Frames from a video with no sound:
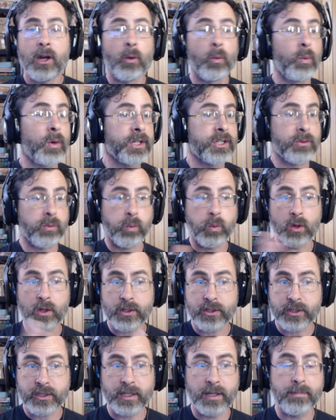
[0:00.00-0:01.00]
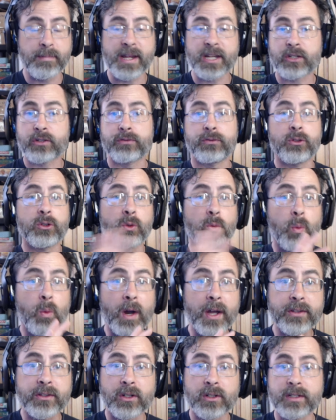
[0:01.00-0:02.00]
which works and makes food
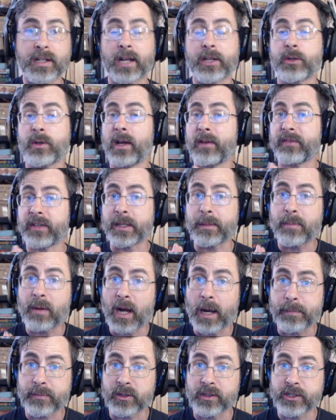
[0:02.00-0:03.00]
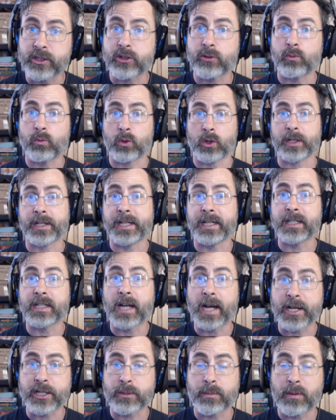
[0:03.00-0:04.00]
whether or not you have any population working in the
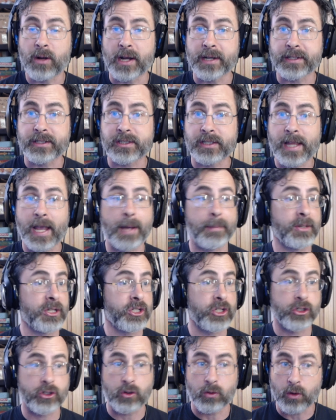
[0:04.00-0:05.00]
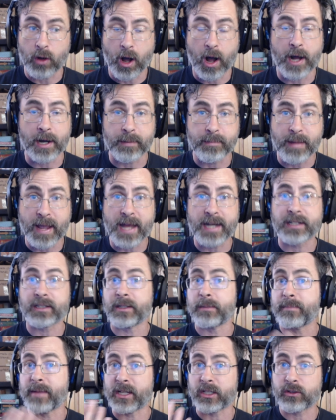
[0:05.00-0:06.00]
hydroponics lab. It just automatically
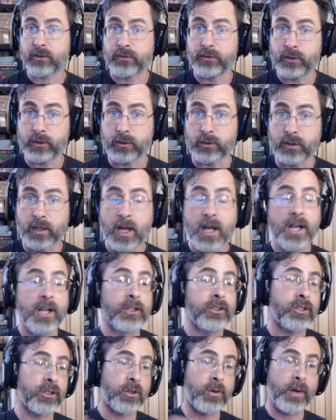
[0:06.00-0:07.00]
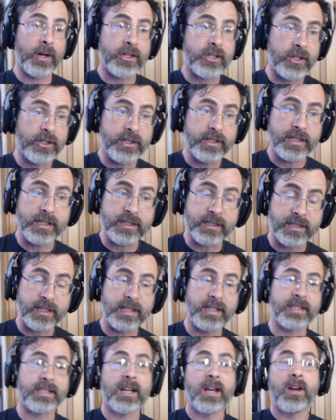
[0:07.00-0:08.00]
makes food. So the question is
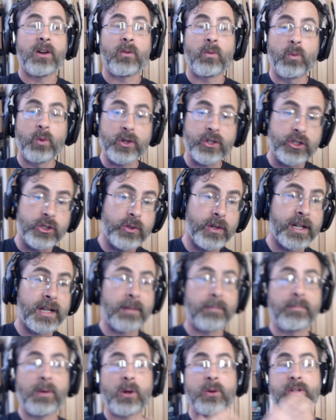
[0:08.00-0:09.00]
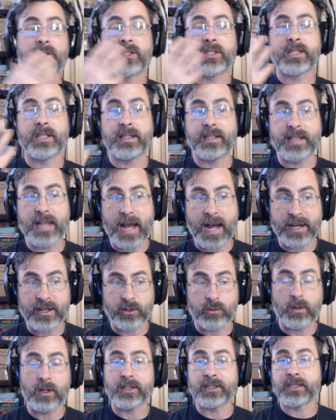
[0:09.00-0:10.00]
would you get a bonus to that
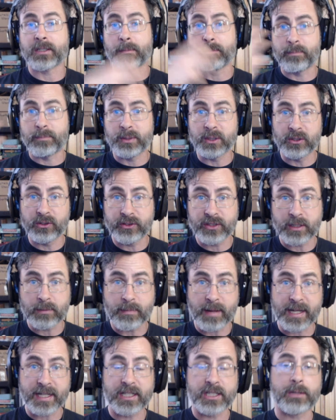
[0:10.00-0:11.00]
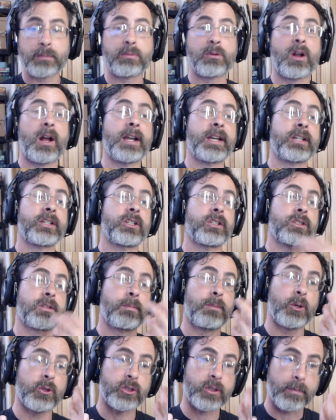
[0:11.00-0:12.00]
as well? It's a building making the product as
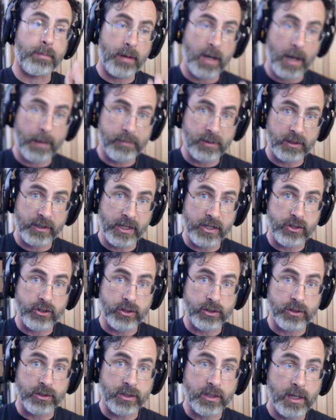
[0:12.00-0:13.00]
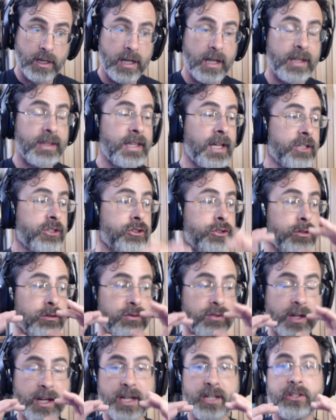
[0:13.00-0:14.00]
opposed to populations. That's true
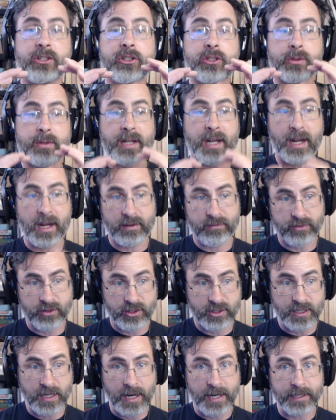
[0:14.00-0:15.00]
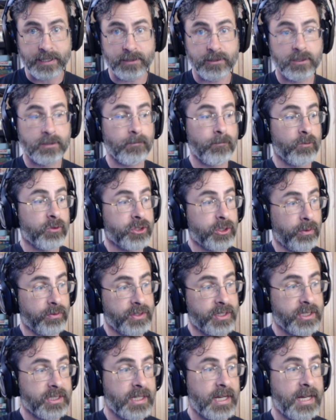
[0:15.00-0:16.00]
for industry and for science. So in
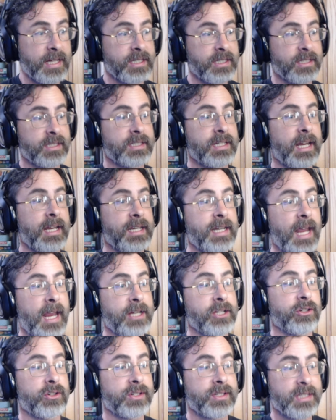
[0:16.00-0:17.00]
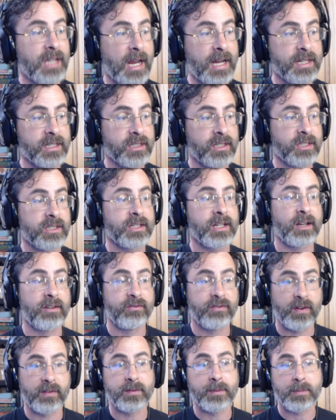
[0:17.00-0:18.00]
this case, it's saying, hey, your scientists get a
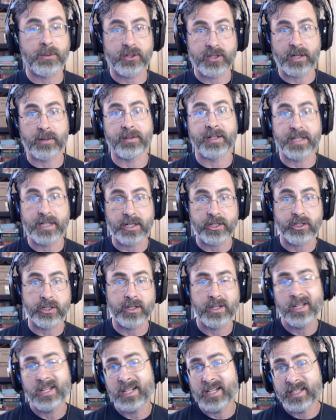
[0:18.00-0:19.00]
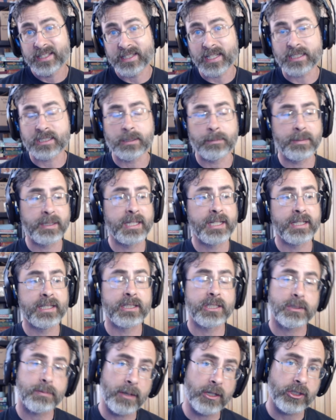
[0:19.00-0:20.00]
50% reduction. That's a big hit,
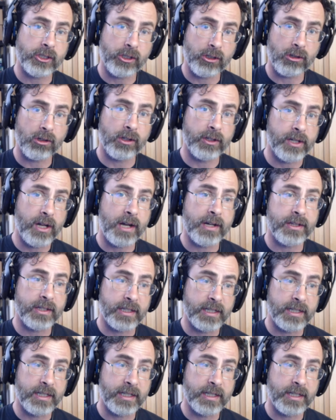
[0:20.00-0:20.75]
especially early on in the